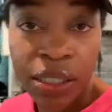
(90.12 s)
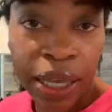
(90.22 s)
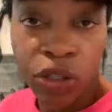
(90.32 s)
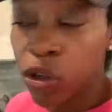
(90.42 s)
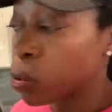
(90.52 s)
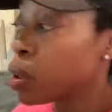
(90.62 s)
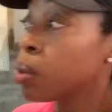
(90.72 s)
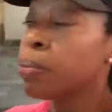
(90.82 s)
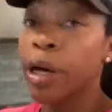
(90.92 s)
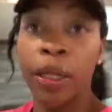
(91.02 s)
that too.
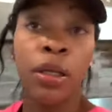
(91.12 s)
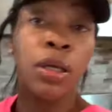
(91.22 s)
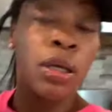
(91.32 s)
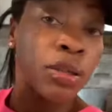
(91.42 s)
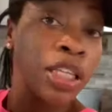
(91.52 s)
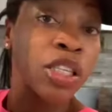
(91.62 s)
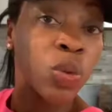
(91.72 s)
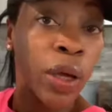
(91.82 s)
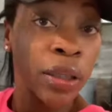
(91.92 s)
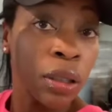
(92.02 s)
But this is
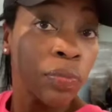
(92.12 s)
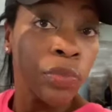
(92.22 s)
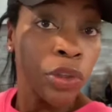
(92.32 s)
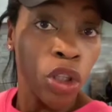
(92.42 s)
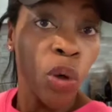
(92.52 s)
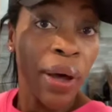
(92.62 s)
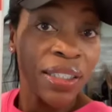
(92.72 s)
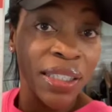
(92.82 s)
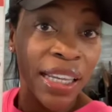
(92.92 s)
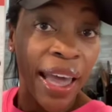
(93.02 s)
what the
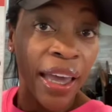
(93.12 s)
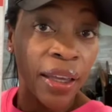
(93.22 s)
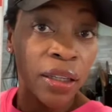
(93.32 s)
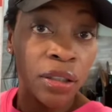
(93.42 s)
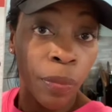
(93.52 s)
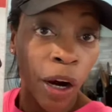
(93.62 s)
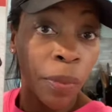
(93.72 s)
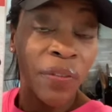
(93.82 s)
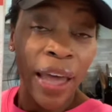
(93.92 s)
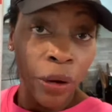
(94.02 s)
USDA,
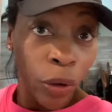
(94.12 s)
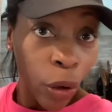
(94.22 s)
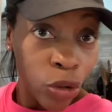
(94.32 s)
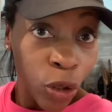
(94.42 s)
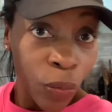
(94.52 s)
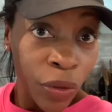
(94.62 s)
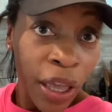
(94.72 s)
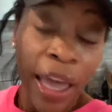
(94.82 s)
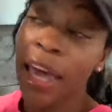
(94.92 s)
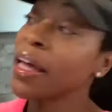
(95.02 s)
Department of Agriculture,
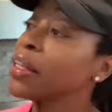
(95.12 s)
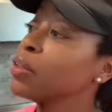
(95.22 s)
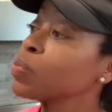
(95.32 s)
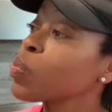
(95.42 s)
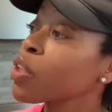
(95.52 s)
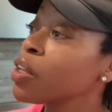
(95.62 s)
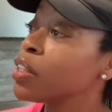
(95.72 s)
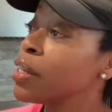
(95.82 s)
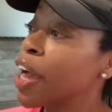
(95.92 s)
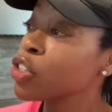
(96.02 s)
and
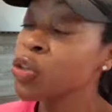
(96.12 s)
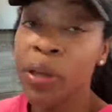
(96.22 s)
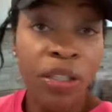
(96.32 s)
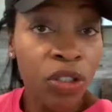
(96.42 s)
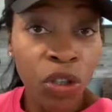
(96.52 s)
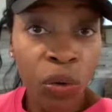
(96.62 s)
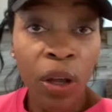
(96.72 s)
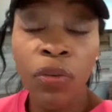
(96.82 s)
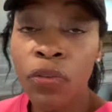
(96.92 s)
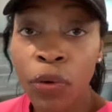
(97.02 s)
the National Institute
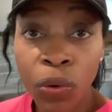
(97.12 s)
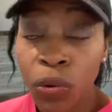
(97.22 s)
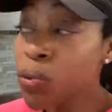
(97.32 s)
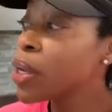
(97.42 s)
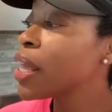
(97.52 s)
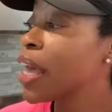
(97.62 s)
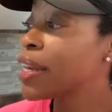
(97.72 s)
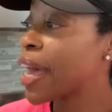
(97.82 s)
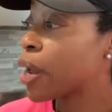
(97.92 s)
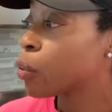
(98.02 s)
of Food
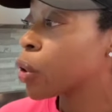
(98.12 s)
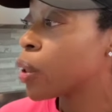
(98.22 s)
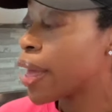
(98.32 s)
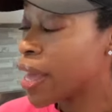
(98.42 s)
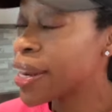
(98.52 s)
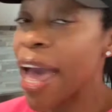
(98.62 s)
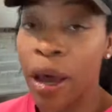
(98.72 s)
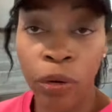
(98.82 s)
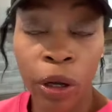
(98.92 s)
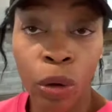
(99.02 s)
and
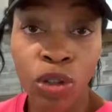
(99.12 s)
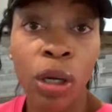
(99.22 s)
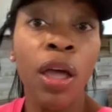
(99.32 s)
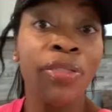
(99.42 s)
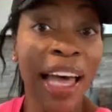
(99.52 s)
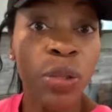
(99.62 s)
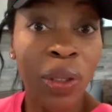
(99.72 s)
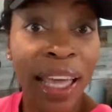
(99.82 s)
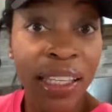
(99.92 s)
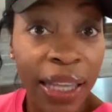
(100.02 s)
Agriculture, that's
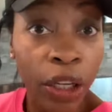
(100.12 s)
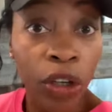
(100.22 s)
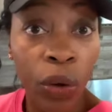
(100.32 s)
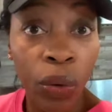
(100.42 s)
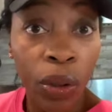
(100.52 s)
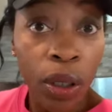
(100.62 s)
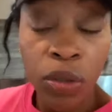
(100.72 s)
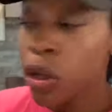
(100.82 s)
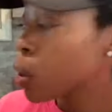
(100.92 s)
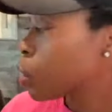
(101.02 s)
what they say to do.
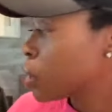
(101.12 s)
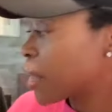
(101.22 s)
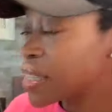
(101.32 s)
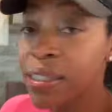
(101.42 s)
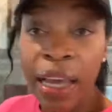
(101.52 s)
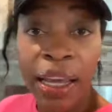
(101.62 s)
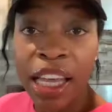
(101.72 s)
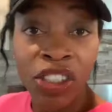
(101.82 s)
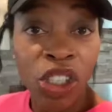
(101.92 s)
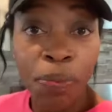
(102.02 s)
So that's not
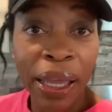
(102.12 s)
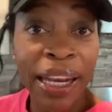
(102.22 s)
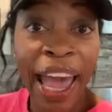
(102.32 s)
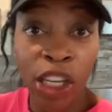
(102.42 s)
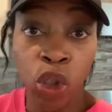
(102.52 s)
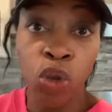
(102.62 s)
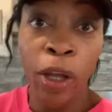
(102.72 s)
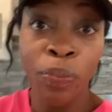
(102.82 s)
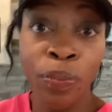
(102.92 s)
us just being extra.